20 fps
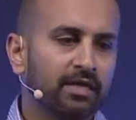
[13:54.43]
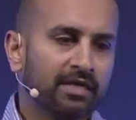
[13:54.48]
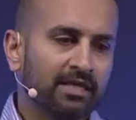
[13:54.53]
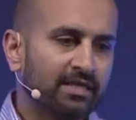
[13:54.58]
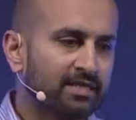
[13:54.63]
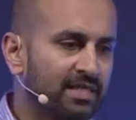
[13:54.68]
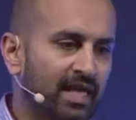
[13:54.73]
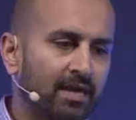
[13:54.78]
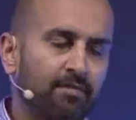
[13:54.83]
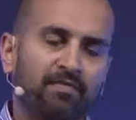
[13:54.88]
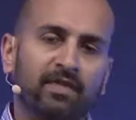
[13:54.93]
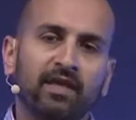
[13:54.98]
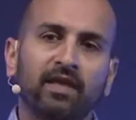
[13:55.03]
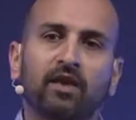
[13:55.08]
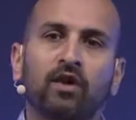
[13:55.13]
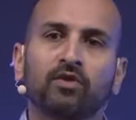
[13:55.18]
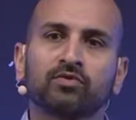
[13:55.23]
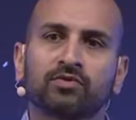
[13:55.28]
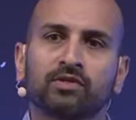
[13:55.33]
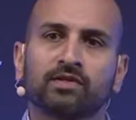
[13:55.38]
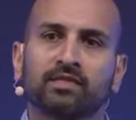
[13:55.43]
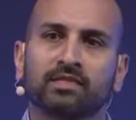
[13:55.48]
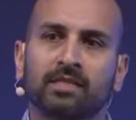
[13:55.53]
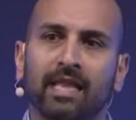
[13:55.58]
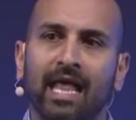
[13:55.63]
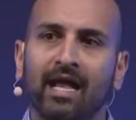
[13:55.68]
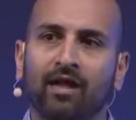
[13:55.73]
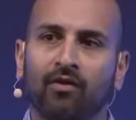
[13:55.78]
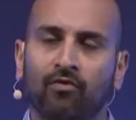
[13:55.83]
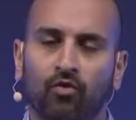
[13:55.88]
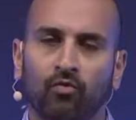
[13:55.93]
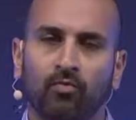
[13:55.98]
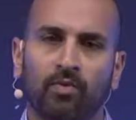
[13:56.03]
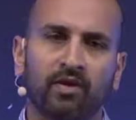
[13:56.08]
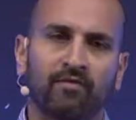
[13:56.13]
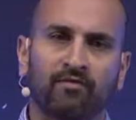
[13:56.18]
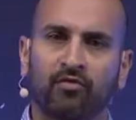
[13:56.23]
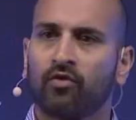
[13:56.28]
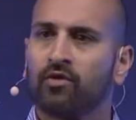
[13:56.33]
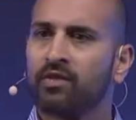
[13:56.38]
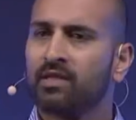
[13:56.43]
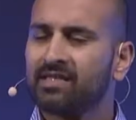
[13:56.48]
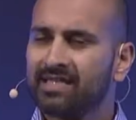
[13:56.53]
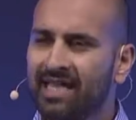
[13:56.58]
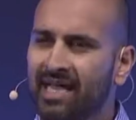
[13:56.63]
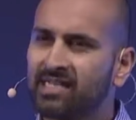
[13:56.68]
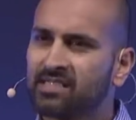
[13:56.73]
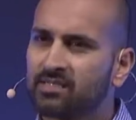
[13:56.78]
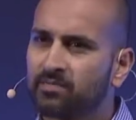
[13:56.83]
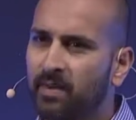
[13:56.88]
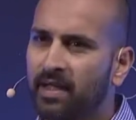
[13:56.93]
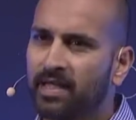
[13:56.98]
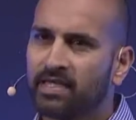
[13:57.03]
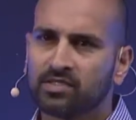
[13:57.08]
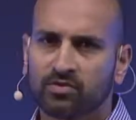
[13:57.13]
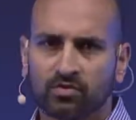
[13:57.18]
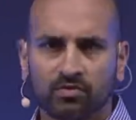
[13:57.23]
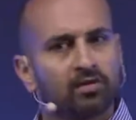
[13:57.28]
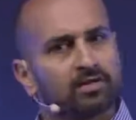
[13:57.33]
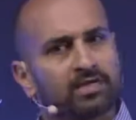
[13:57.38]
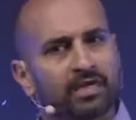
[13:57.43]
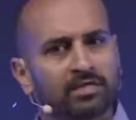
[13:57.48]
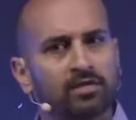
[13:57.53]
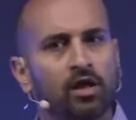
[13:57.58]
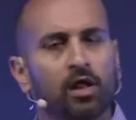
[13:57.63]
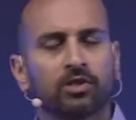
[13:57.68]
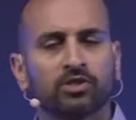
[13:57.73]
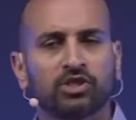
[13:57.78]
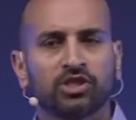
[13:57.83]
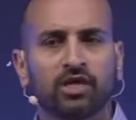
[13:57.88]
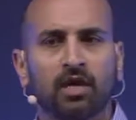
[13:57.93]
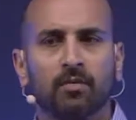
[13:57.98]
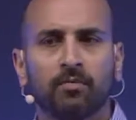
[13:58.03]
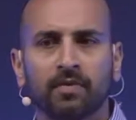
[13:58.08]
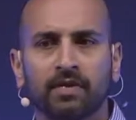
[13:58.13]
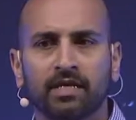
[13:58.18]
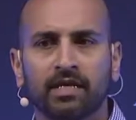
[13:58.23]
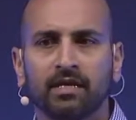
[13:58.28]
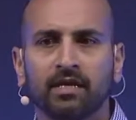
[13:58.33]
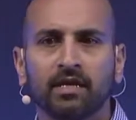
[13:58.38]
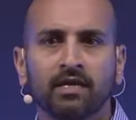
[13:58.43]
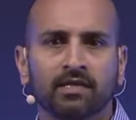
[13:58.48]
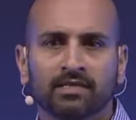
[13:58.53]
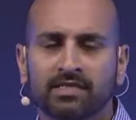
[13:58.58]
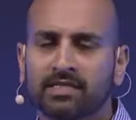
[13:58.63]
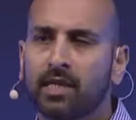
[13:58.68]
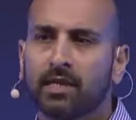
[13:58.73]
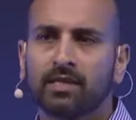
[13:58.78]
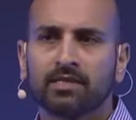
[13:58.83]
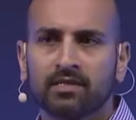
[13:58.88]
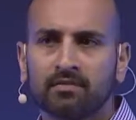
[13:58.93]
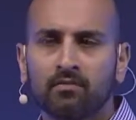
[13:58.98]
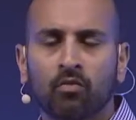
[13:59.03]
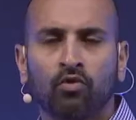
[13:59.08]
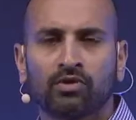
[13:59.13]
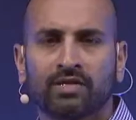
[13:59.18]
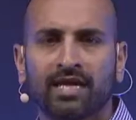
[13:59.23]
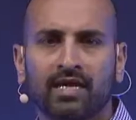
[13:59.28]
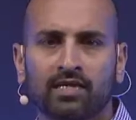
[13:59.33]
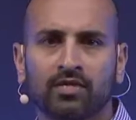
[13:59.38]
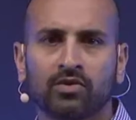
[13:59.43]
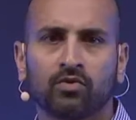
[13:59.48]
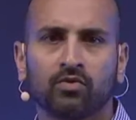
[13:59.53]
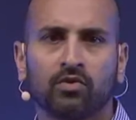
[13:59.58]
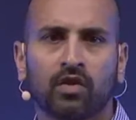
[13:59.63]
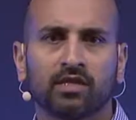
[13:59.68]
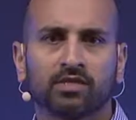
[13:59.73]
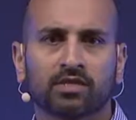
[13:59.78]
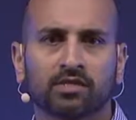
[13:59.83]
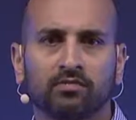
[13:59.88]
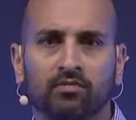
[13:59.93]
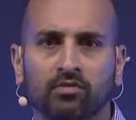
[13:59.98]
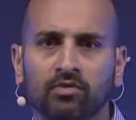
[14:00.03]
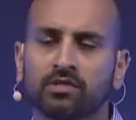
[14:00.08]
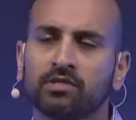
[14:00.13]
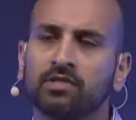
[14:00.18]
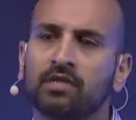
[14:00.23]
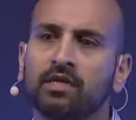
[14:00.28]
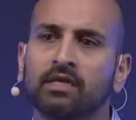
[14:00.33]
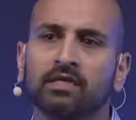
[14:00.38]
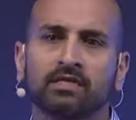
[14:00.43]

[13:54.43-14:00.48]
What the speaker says: Same thing goes with the Slack group. If you're in the tech space or a technology company selling to more technical customers,